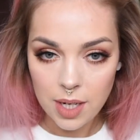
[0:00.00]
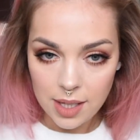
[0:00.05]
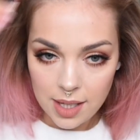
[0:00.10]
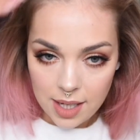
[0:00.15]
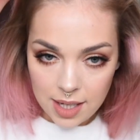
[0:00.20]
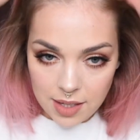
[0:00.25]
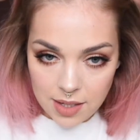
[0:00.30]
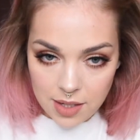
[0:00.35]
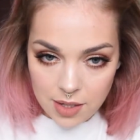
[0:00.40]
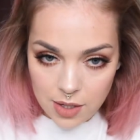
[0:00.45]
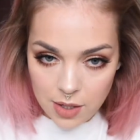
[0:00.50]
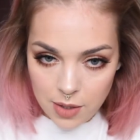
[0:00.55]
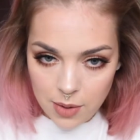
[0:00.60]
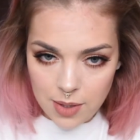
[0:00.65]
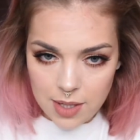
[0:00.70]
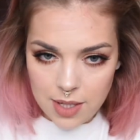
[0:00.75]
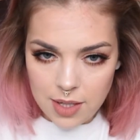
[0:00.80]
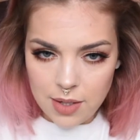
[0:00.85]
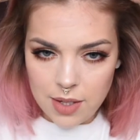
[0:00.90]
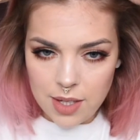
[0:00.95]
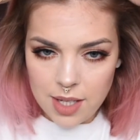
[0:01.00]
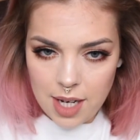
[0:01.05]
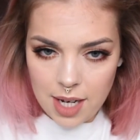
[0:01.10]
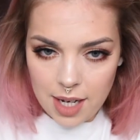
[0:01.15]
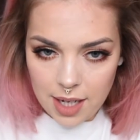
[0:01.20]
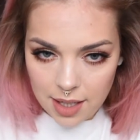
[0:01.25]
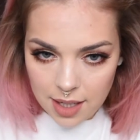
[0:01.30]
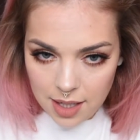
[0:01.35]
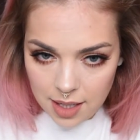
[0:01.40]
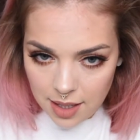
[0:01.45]
I like to do is to
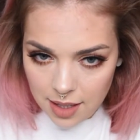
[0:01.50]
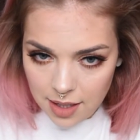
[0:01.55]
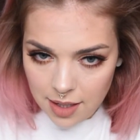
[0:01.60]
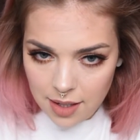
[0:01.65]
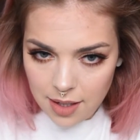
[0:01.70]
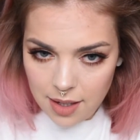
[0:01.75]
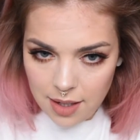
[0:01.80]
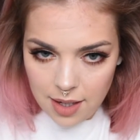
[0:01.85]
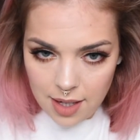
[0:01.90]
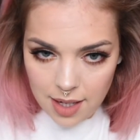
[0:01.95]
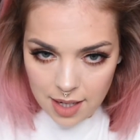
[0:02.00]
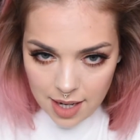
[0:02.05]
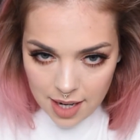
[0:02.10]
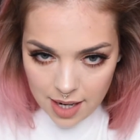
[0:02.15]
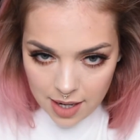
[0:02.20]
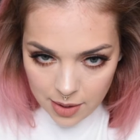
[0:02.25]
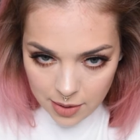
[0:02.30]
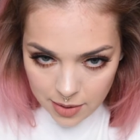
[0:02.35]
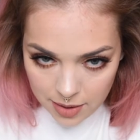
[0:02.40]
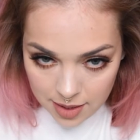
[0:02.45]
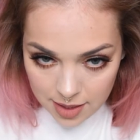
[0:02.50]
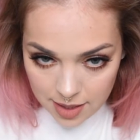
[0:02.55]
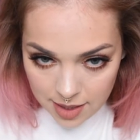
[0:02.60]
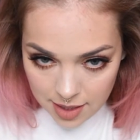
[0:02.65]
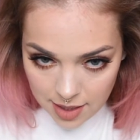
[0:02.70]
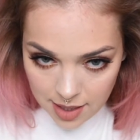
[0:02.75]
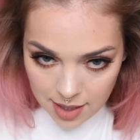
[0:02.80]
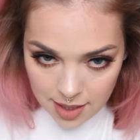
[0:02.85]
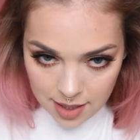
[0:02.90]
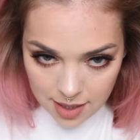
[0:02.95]
tug it out
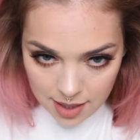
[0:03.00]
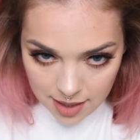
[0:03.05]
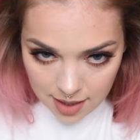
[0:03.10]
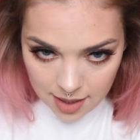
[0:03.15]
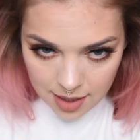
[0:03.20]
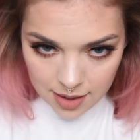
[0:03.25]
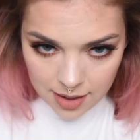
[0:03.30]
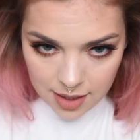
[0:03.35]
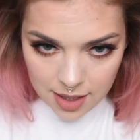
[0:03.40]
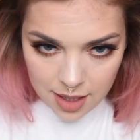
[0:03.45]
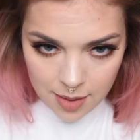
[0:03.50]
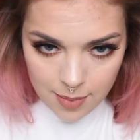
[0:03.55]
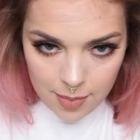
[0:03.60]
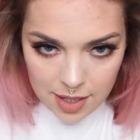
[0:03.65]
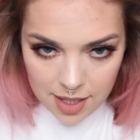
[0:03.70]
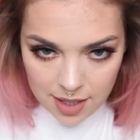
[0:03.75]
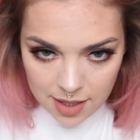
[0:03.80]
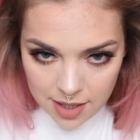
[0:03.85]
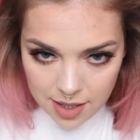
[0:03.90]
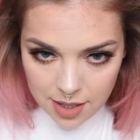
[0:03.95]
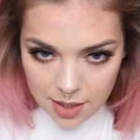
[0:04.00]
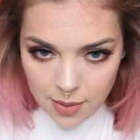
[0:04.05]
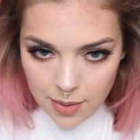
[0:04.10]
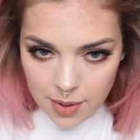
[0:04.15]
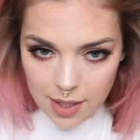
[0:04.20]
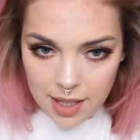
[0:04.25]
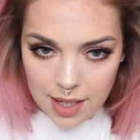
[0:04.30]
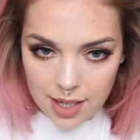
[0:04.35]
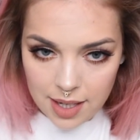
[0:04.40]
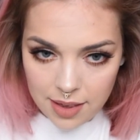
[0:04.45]
a little bit so
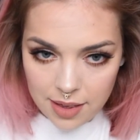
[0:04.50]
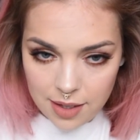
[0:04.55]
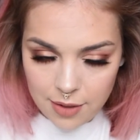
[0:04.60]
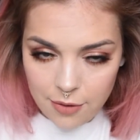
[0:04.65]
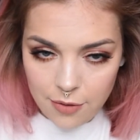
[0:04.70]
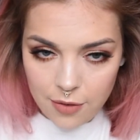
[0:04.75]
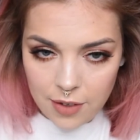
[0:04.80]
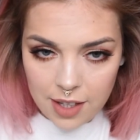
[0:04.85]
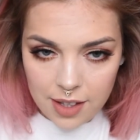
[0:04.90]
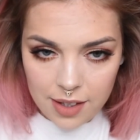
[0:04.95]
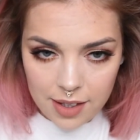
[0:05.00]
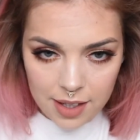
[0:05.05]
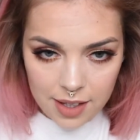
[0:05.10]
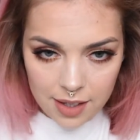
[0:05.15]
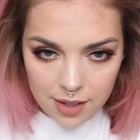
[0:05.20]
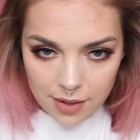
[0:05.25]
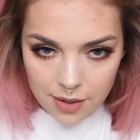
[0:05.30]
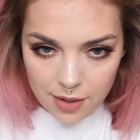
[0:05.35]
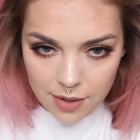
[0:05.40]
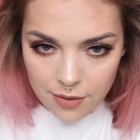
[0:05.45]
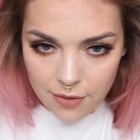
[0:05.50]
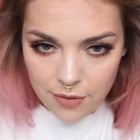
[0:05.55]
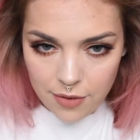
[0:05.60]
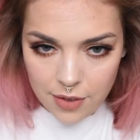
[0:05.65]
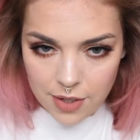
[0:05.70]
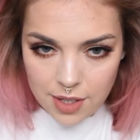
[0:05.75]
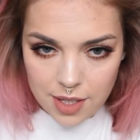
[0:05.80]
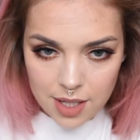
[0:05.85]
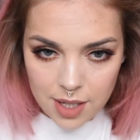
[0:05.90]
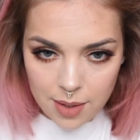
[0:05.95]
I get the feeling of
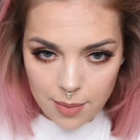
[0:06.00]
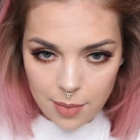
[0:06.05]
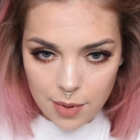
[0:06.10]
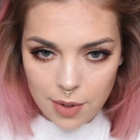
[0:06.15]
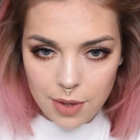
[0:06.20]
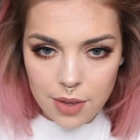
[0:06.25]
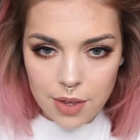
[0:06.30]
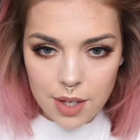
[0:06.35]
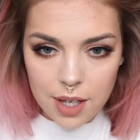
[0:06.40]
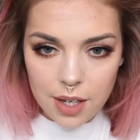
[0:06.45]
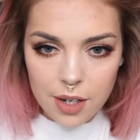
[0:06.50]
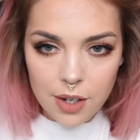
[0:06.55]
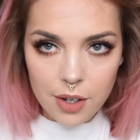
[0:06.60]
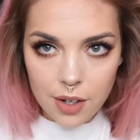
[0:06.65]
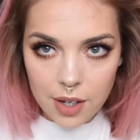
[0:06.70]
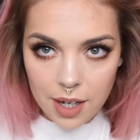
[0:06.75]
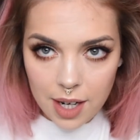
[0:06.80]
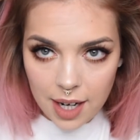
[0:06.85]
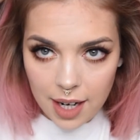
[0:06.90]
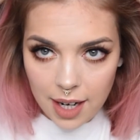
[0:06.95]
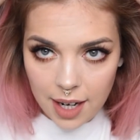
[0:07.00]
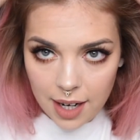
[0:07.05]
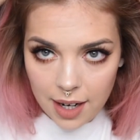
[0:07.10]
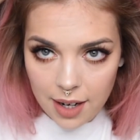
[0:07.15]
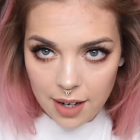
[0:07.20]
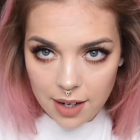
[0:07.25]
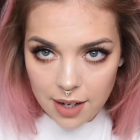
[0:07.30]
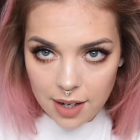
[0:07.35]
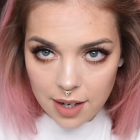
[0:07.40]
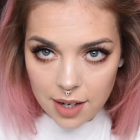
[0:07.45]
some thicker
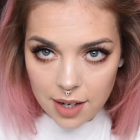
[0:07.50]
hair.